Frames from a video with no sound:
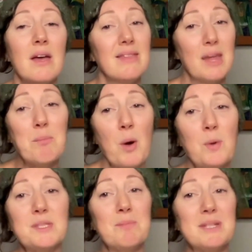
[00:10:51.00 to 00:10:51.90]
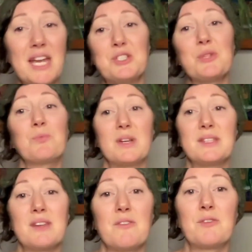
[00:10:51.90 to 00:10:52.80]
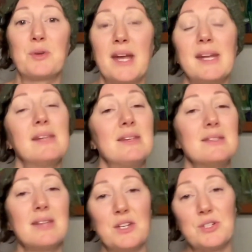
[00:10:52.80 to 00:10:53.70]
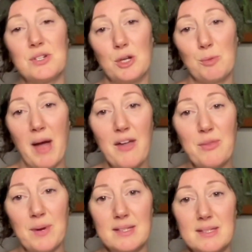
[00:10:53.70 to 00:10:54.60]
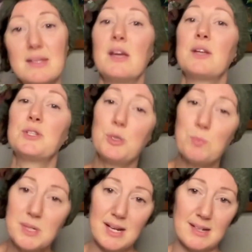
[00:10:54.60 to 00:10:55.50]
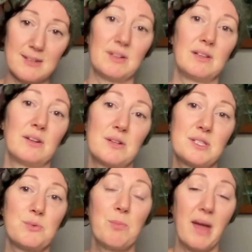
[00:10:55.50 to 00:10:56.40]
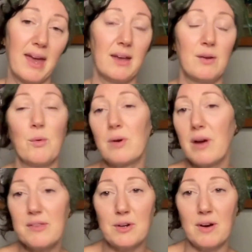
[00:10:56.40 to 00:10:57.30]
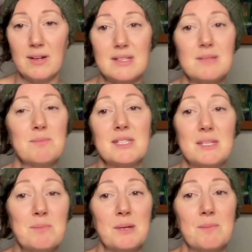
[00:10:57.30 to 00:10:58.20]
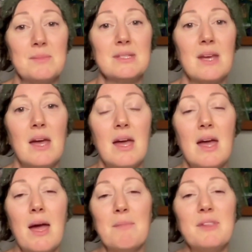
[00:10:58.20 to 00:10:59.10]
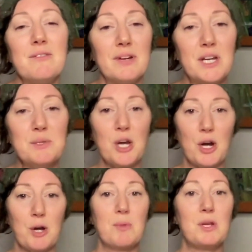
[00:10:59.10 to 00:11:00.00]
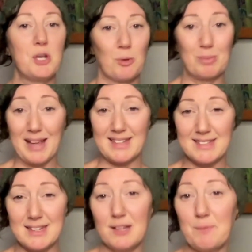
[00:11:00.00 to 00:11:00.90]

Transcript: they pose a potential risk of creating these danger neural pathways to protective alerts through pain or other chronic symptoms. But the very term neuroplastic